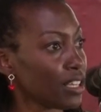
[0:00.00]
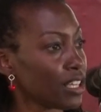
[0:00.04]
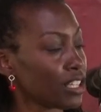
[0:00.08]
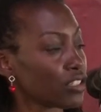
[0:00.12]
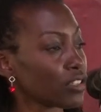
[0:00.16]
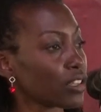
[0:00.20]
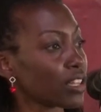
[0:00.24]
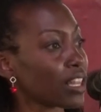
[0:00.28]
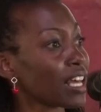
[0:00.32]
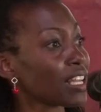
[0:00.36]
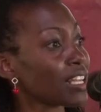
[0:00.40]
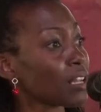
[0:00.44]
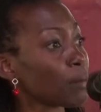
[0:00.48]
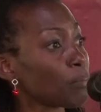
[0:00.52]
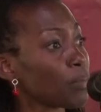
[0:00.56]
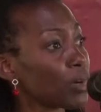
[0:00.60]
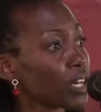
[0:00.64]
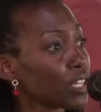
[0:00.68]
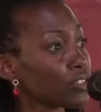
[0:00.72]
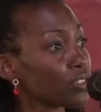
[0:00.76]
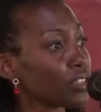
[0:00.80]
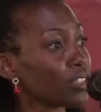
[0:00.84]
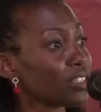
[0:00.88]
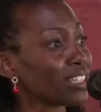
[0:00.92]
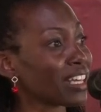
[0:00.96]
so that a
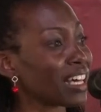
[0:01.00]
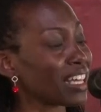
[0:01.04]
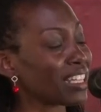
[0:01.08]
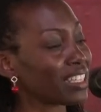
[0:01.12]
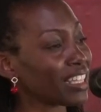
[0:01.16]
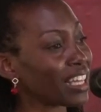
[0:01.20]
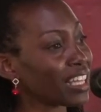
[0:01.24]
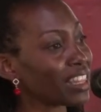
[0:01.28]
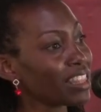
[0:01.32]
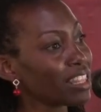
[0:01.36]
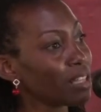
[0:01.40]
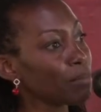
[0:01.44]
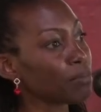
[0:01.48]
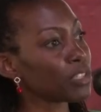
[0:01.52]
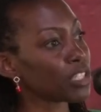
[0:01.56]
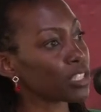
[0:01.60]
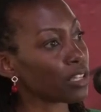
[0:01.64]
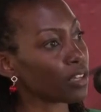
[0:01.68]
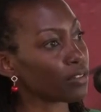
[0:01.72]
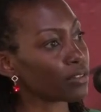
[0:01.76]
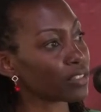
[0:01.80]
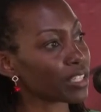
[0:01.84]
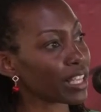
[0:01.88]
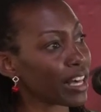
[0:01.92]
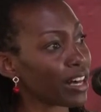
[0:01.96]
person can get
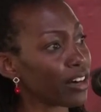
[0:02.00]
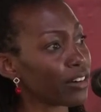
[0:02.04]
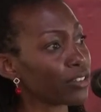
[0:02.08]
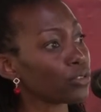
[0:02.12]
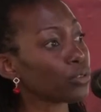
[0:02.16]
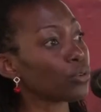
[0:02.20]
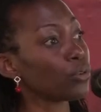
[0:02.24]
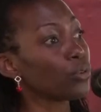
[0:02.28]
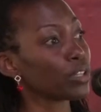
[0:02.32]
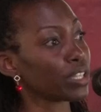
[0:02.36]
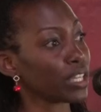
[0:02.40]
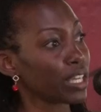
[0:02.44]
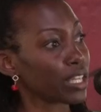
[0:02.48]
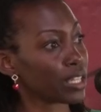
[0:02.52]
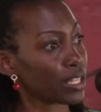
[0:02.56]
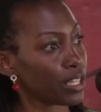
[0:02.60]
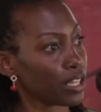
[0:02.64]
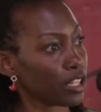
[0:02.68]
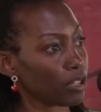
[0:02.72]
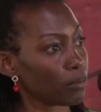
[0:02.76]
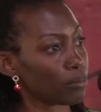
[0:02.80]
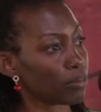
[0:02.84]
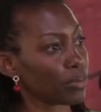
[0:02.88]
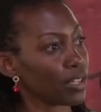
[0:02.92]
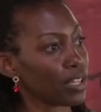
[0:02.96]
themselves out or get
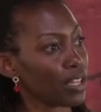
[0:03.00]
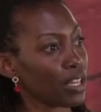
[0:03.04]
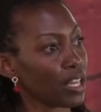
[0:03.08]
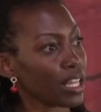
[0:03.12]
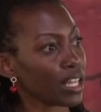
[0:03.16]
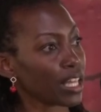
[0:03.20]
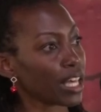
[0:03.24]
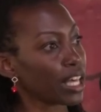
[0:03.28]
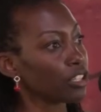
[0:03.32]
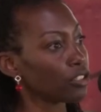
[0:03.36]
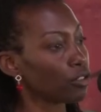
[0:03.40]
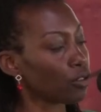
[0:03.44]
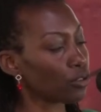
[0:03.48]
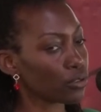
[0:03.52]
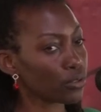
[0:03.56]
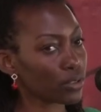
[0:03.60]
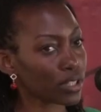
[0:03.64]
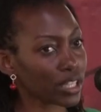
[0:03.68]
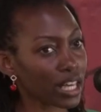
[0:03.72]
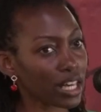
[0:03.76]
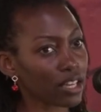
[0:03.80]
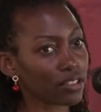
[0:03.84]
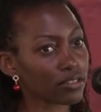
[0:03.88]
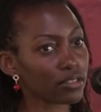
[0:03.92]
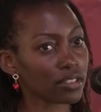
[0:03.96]
help, can go to
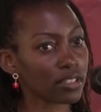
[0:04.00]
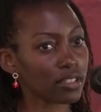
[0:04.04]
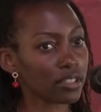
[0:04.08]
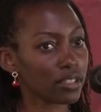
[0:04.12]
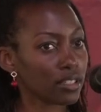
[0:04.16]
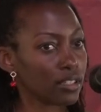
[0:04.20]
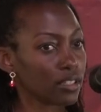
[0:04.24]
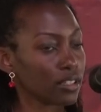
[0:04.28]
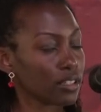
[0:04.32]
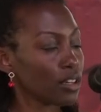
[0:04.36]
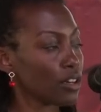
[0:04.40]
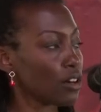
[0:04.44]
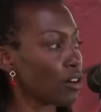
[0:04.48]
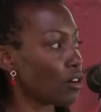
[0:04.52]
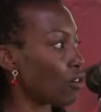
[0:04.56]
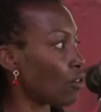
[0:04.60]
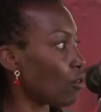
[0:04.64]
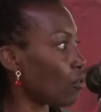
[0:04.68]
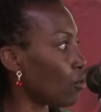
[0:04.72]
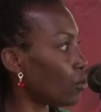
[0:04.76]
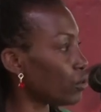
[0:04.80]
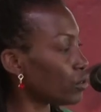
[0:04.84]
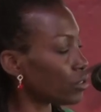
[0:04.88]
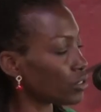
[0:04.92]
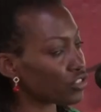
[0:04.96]
counseling
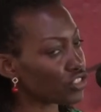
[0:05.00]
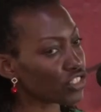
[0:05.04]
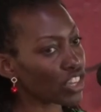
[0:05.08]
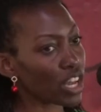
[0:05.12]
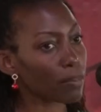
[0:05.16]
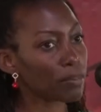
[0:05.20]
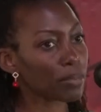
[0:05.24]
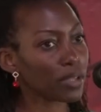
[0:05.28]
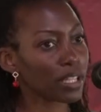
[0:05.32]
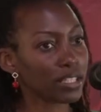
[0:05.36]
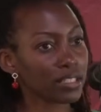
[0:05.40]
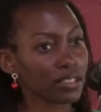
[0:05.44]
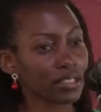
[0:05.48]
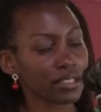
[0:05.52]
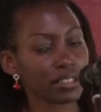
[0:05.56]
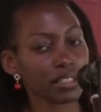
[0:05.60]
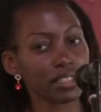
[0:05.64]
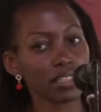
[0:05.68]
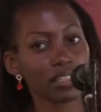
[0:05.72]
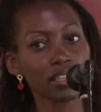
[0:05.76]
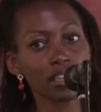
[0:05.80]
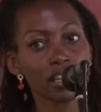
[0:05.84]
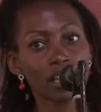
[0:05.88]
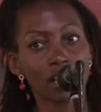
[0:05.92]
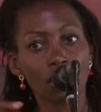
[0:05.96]
or go to
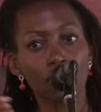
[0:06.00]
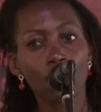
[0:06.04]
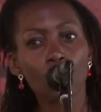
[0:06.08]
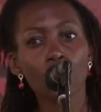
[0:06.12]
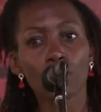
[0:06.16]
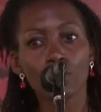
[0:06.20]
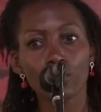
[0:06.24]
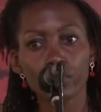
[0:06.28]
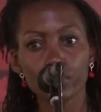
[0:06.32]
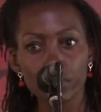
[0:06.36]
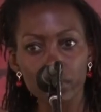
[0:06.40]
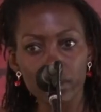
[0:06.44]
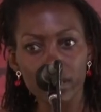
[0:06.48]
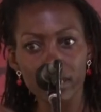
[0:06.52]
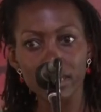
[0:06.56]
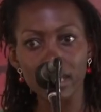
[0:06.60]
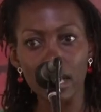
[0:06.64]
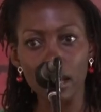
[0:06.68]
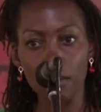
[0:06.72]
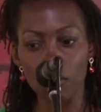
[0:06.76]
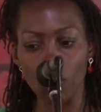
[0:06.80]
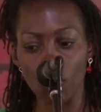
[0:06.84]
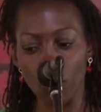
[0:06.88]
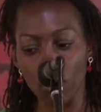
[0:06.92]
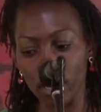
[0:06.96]
chaplaincy or go to
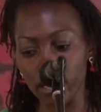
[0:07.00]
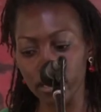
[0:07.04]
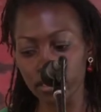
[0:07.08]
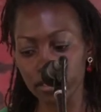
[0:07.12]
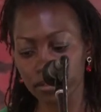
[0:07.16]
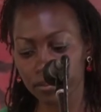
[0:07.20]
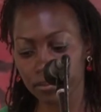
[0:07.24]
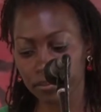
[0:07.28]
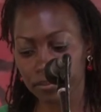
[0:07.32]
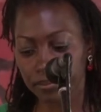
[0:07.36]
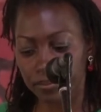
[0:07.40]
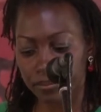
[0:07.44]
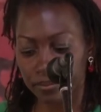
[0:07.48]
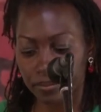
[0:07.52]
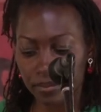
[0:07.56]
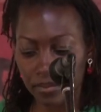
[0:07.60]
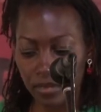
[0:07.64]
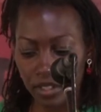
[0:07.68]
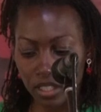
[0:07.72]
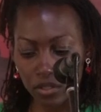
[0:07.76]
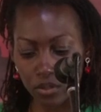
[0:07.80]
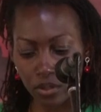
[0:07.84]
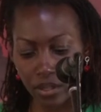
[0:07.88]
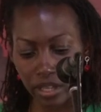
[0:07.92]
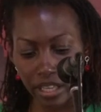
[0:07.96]
someone
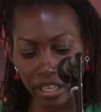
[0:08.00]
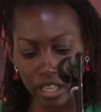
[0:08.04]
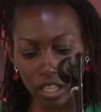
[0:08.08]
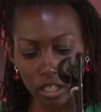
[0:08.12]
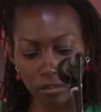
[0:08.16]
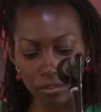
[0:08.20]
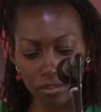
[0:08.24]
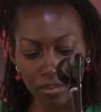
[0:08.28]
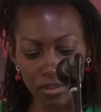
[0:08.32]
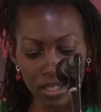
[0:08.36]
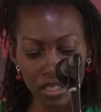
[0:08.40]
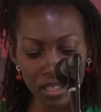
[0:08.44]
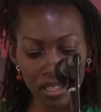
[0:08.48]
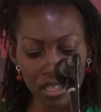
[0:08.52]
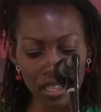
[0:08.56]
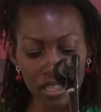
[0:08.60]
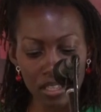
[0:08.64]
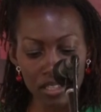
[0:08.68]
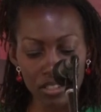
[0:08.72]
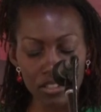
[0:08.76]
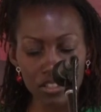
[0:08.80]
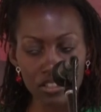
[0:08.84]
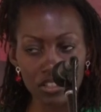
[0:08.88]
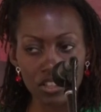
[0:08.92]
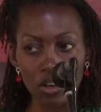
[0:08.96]
to help.
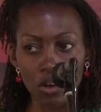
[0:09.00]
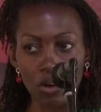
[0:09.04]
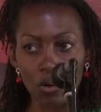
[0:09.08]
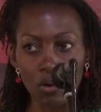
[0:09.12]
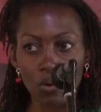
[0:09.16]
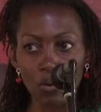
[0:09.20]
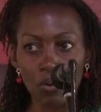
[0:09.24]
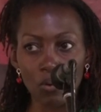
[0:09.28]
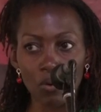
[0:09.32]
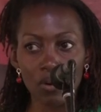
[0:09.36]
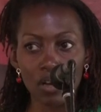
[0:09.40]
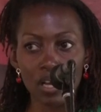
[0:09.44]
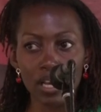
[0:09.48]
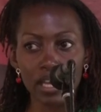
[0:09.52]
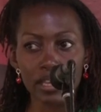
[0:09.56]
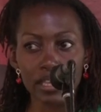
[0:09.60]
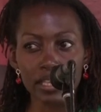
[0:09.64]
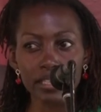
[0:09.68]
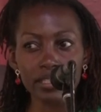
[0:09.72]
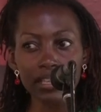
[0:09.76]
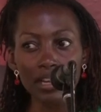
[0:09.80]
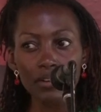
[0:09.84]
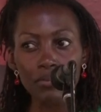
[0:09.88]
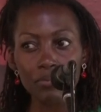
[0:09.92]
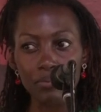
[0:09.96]
So
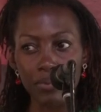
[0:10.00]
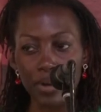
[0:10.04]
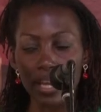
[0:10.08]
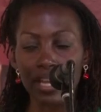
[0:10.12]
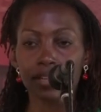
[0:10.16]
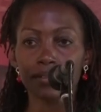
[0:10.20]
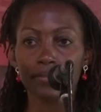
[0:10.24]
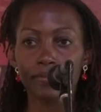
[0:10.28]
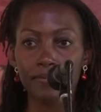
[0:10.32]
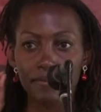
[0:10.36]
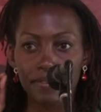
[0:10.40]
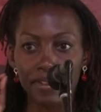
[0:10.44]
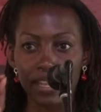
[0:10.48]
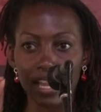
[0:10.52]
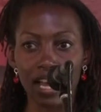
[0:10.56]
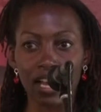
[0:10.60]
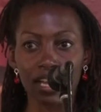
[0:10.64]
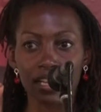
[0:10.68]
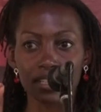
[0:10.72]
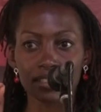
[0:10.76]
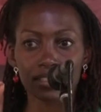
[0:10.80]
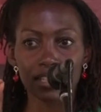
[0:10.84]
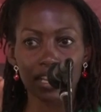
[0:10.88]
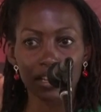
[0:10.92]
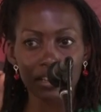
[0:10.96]
these are red
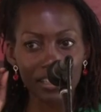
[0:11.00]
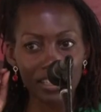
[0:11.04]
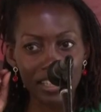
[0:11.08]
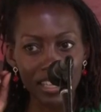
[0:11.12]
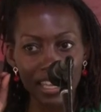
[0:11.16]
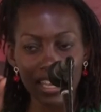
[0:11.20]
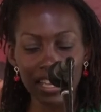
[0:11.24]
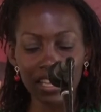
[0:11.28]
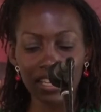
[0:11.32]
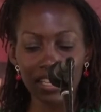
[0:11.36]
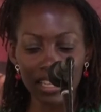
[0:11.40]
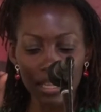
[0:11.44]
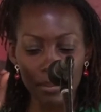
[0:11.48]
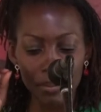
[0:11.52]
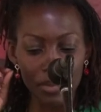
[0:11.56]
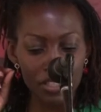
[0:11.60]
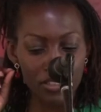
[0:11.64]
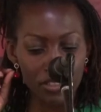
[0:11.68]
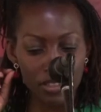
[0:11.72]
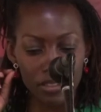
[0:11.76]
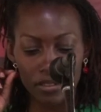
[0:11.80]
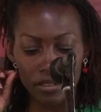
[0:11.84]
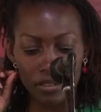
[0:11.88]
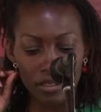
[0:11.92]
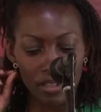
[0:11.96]
flags. Again, let me
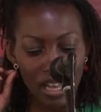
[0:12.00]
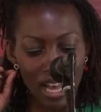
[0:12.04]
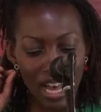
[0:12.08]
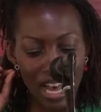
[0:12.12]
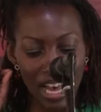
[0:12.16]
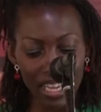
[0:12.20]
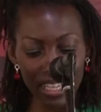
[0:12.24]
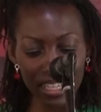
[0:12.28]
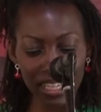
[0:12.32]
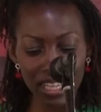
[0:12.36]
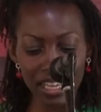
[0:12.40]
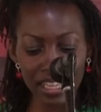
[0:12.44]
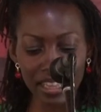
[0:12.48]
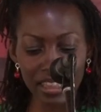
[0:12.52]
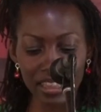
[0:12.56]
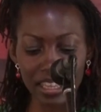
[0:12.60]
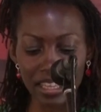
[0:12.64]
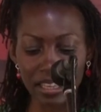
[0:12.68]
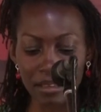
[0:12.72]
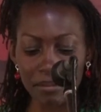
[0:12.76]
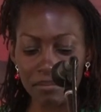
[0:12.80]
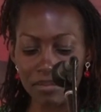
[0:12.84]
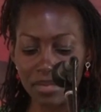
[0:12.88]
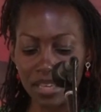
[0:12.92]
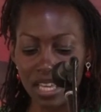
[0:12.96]
just highlight
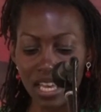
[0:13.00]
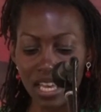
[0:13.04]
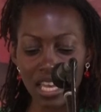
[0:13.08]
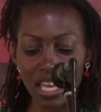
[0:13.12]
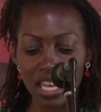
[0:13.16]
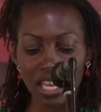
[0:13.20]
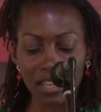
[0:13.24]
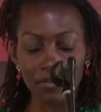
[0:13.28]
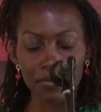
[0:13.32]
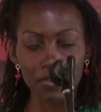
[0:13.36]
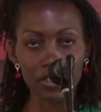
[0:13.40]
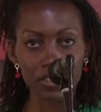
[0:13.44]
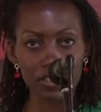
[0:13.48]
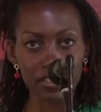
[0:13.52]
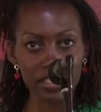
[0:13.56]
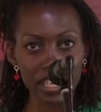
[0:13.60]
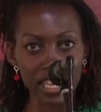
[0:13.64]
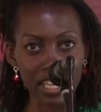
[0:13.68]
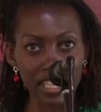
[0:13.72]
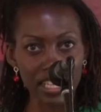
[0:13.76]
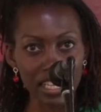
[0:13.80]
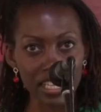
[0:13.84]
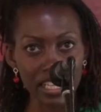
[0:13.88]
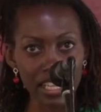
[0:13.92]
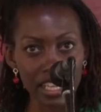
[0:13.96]
them. If you see
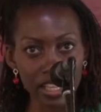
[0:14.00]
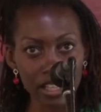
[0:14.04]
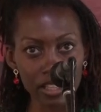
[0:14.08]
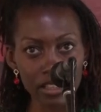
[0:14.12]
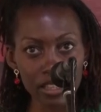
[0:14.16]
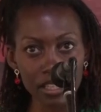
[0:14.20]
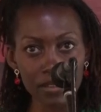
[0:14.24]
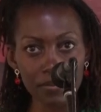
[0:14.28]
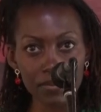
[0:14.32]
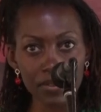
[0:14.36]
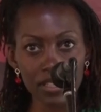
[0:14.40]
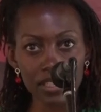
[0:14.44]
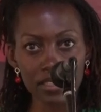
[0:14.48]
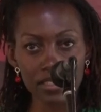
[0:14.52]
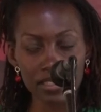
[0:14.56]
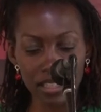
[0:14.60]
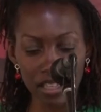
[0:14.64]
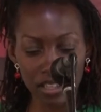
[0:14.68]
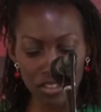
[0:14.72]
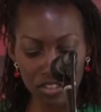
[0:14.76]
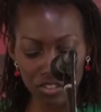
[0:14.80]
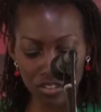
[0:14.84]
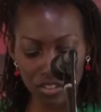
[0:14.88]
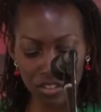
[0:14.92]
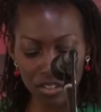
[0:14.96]
an unhealthy
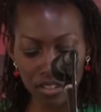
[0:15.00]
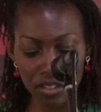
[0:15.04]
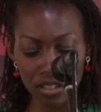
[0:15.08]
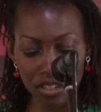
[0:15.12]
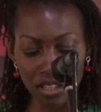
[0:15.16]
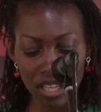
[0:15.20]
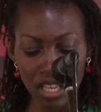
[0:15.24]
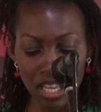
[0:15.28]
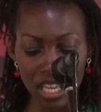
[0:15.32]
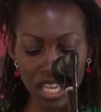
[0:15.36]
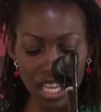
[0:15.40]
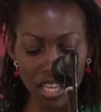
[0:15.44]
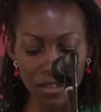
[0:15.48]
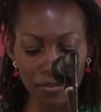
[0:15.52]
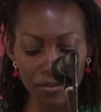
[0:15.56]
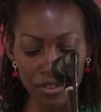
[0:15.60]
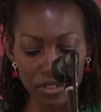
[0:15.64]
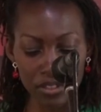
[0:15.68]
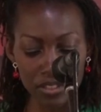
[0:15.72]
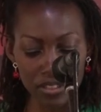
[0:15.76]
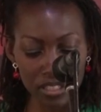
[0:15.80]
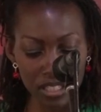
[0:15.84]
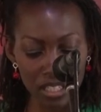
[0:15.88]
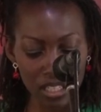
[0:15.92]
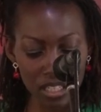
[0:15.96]
fixation, if you
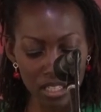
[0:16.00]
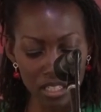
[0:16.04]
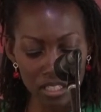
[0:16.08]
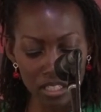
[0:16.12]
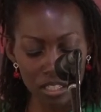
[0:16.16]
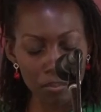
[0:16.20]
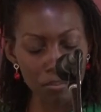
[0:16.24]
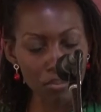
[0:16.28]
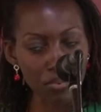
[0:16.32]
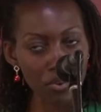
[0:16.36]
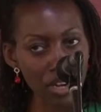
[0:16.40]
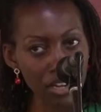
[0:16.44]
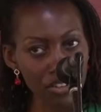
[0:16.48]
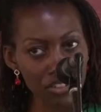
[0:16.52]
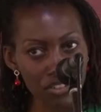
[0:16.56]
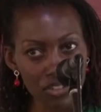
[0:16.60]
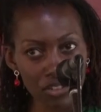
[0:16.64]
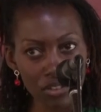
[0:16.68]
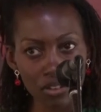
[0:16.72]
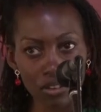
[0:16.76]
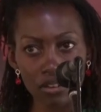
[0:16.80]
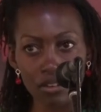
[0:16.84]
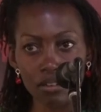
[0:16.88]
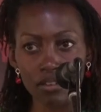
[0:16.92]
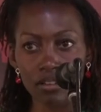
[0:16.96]
see
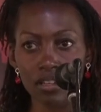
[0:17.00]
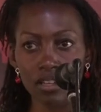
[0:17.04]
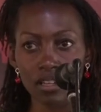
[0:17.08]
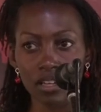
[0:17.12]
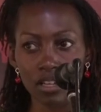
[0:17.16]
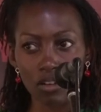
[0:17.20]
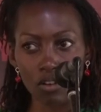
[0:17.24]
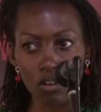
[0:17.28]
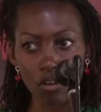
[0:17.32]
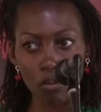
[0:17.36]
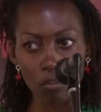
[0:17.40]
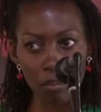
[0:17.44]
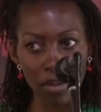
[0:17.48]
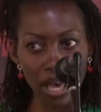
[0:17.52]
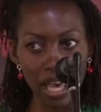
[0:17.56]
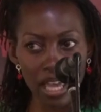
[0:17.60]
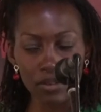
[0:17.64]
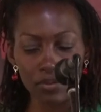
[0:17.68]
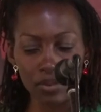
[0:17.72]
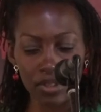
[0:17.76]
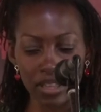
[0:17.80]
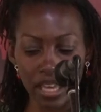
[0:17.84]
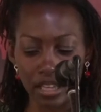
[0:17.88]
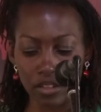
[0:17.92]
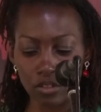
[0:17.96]
depression
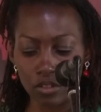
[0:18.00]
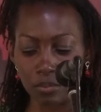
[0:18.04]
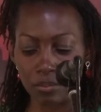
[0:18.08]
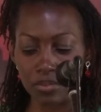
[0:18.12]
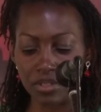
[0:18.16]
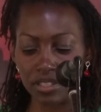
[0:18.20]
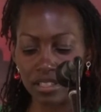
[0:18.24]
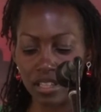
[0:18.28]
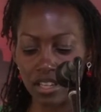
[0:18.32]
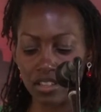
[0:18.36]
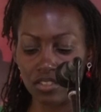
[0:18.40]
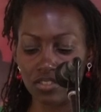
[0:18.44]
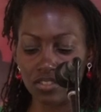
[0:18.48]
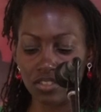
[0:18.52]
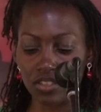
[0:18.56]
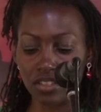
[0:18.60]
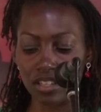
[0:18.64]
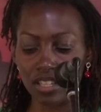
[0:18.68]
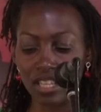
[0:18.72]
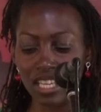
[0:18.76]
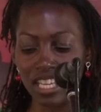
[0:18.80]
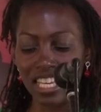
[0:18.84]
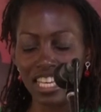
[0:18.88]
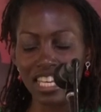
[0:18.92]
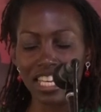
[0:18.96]
combined with that
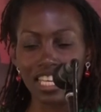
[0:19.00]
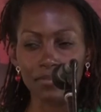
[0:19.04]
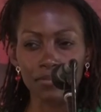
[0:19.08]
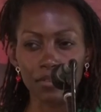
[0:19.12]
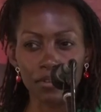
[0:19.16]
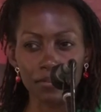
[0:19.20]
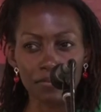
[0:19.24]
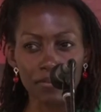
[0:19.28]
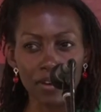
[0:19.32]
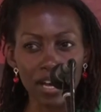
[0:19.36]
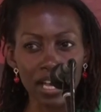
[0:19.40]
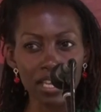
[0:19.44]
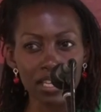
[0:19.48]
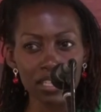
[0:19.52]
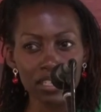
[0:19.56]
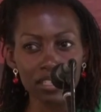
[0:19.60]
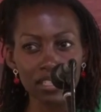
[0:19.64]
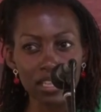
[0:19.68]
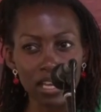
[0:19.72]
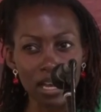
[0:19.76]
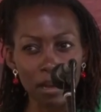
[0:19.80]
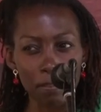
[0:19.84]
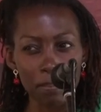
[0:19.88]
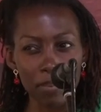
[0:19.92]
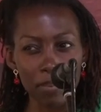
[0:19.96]
obsession, if you find a